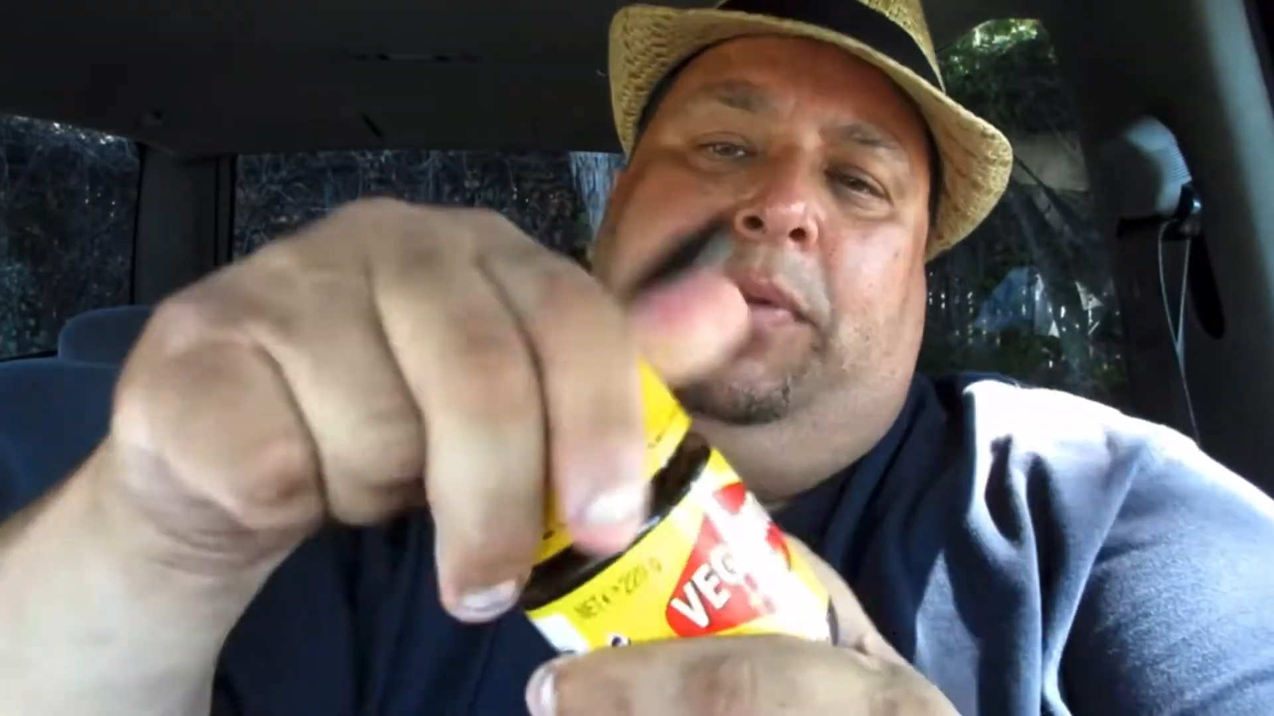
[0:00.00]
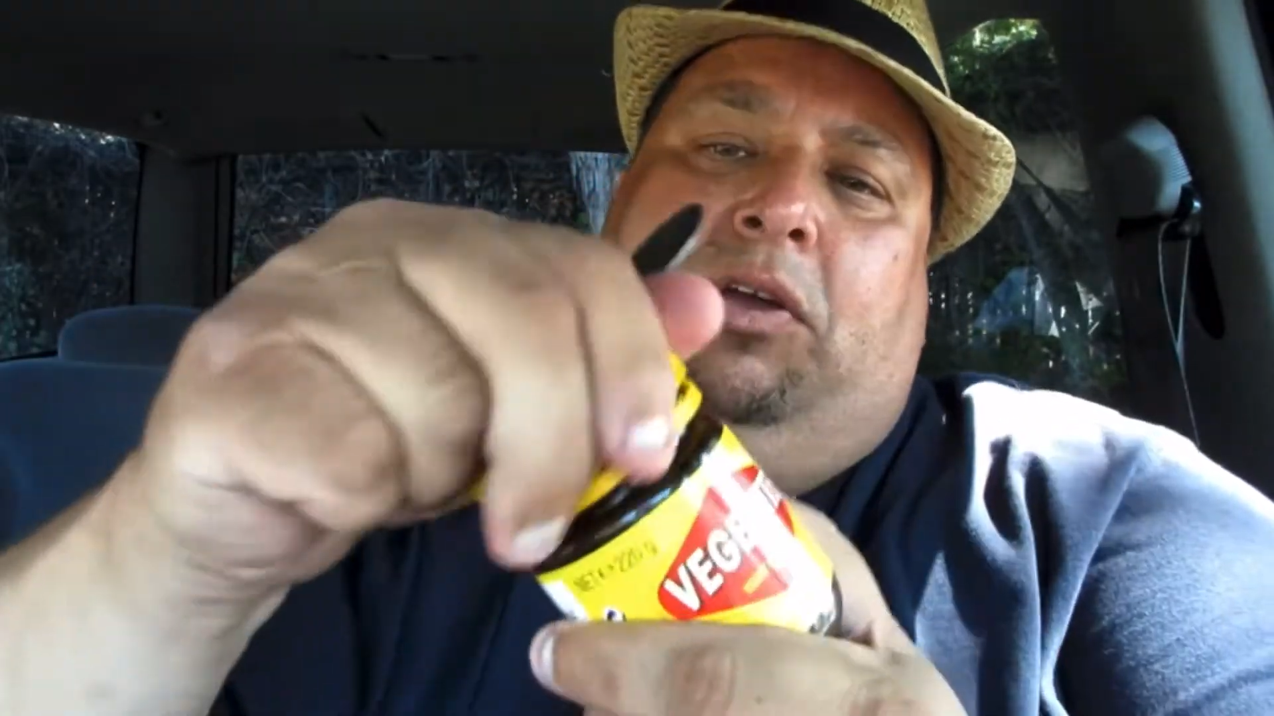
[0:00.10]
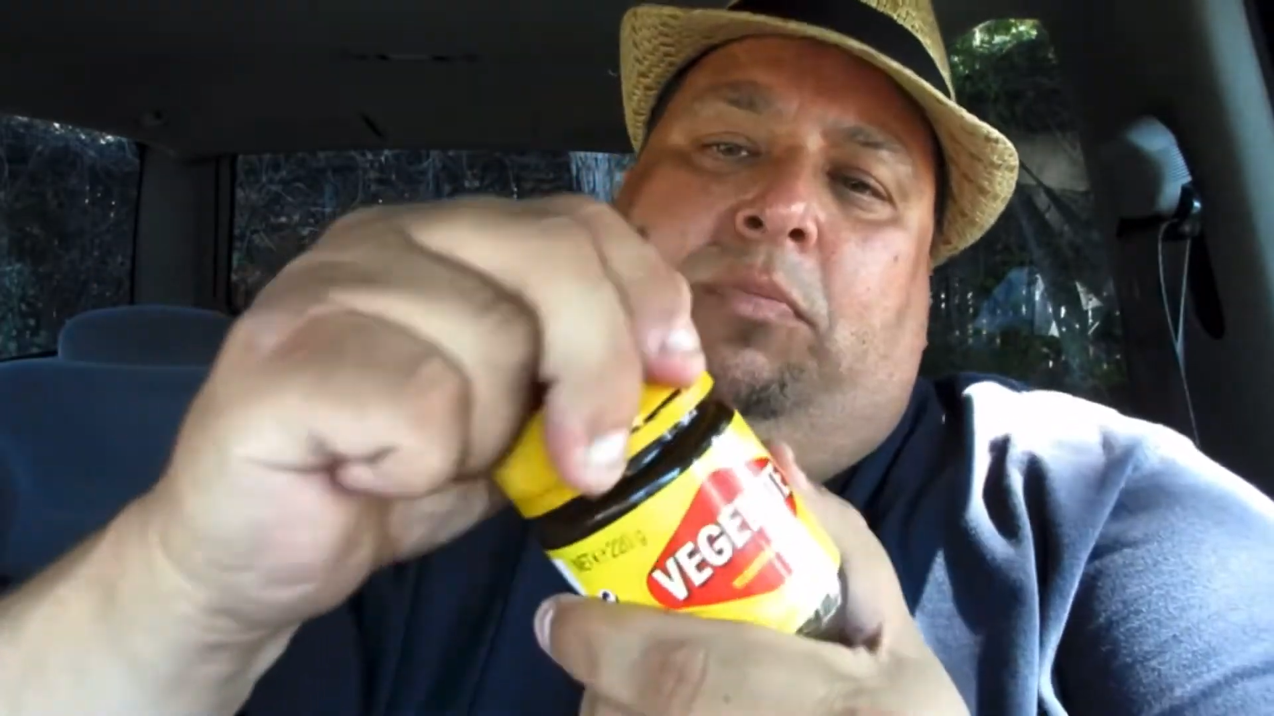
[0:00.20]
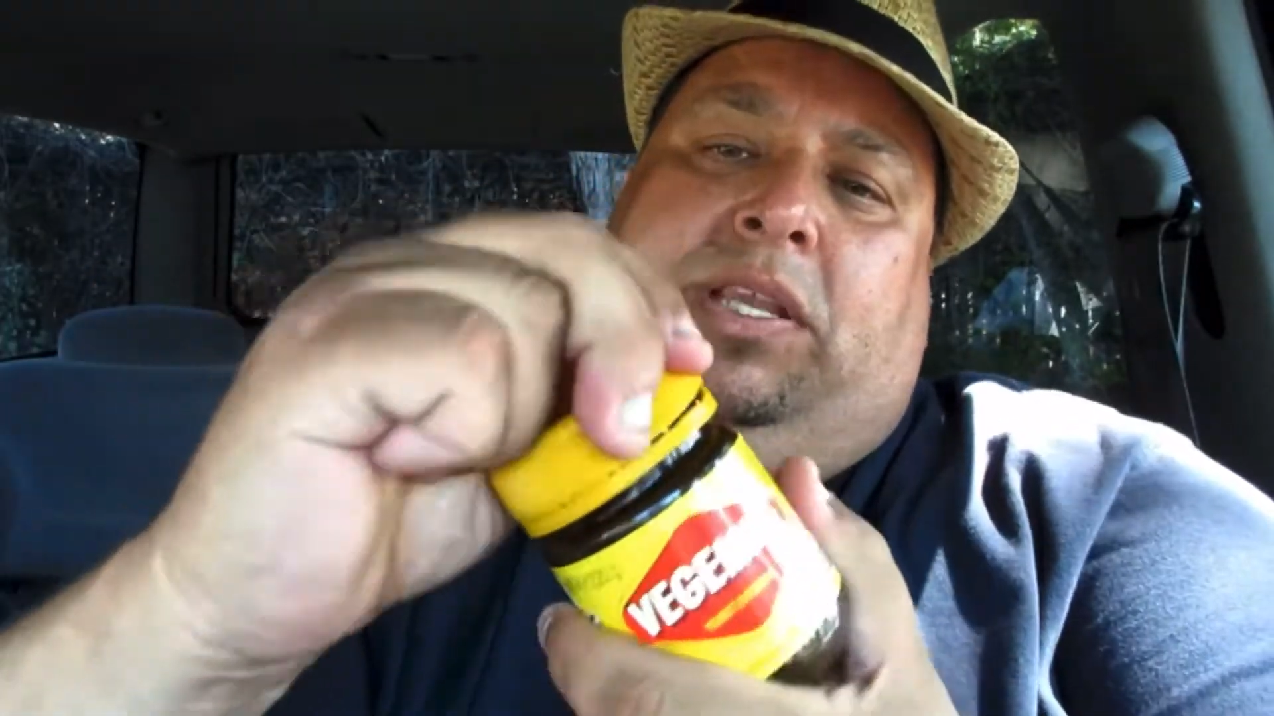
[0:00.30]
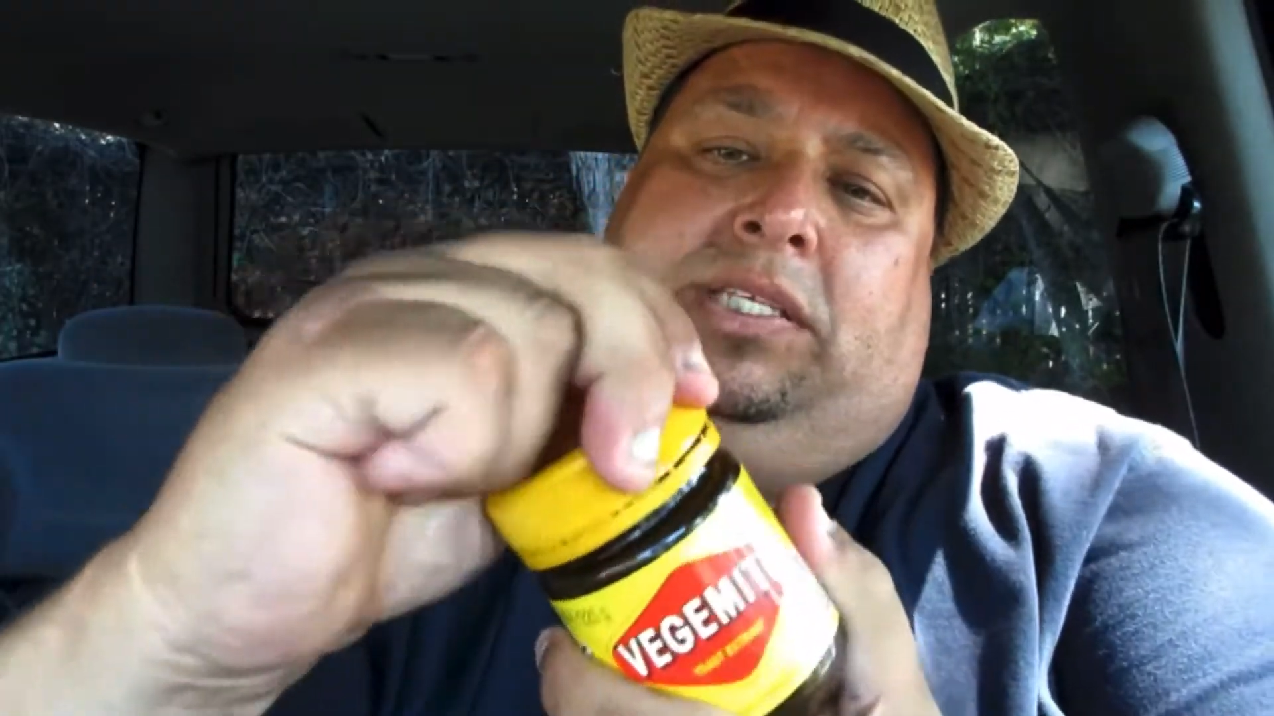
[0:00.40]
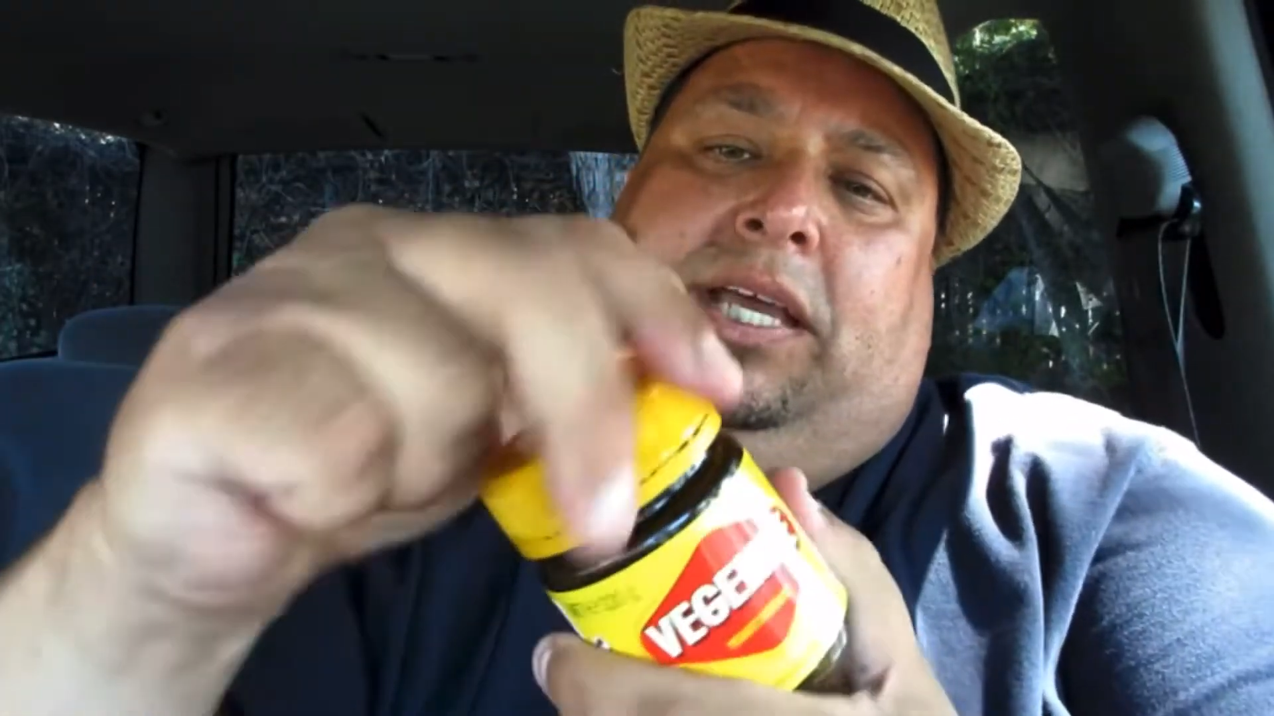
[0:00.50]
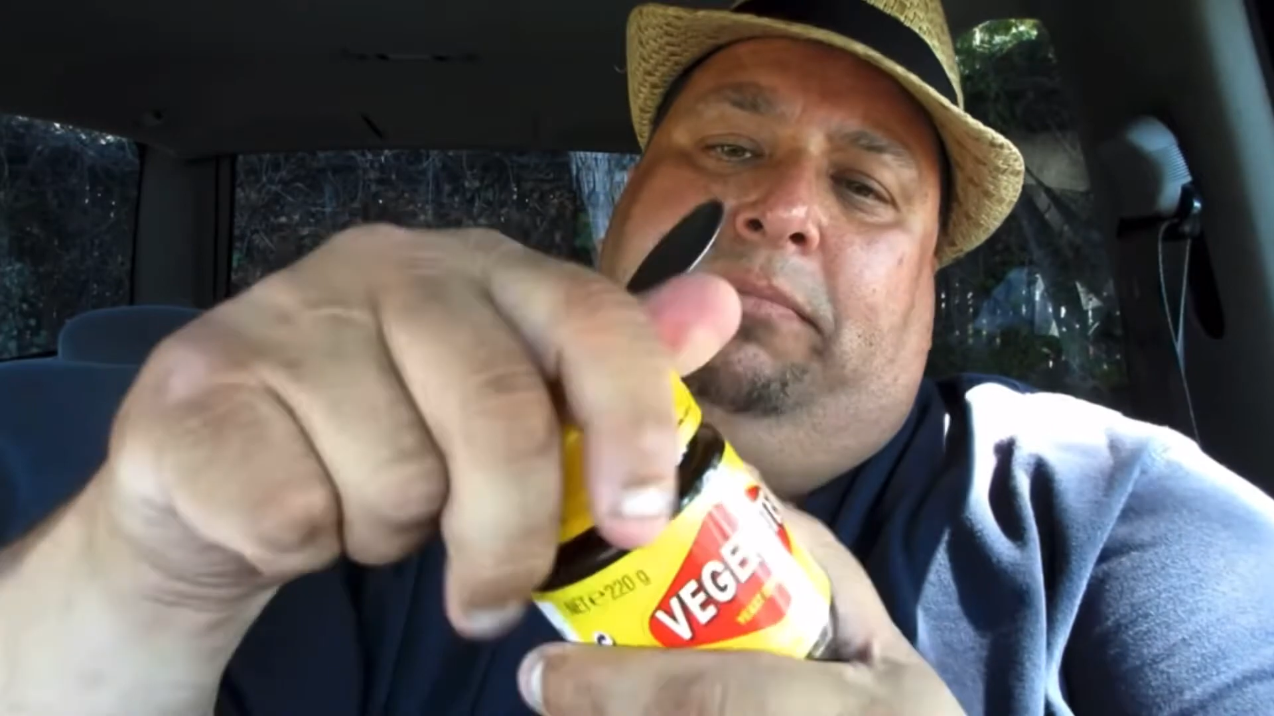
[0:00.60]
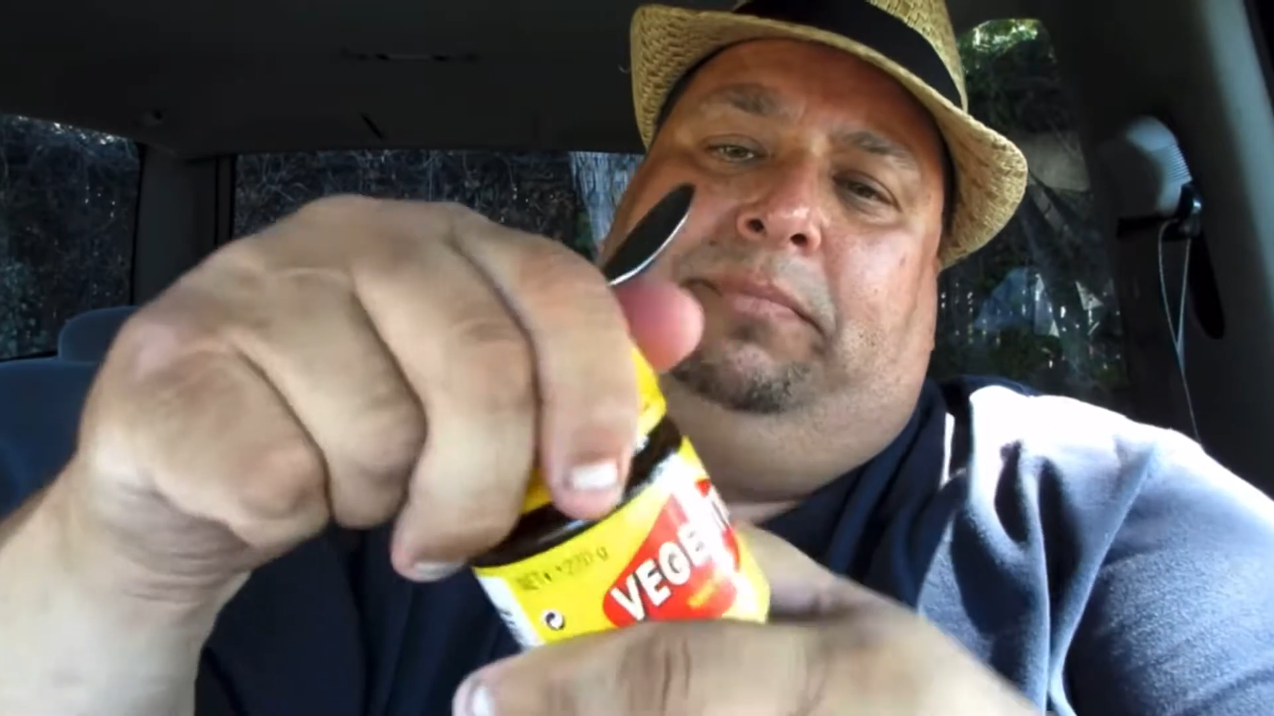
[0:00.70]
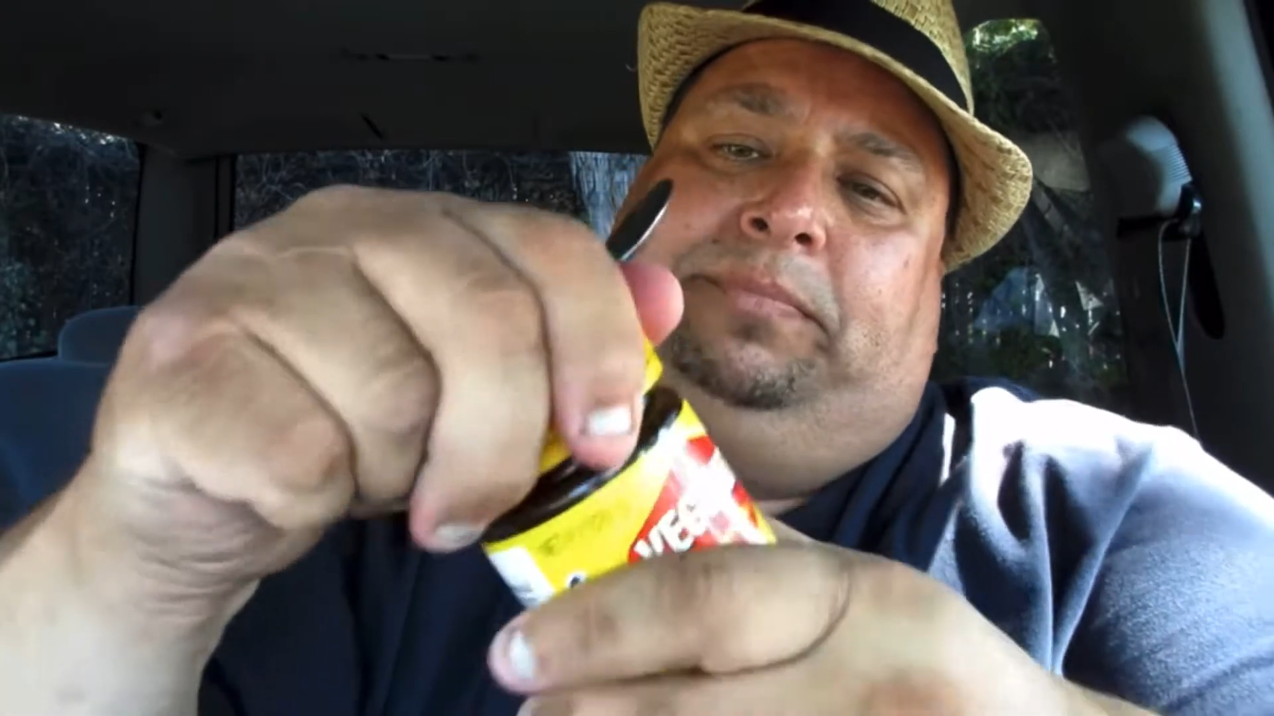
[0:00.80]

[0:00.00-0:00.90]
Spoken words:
let me open this up.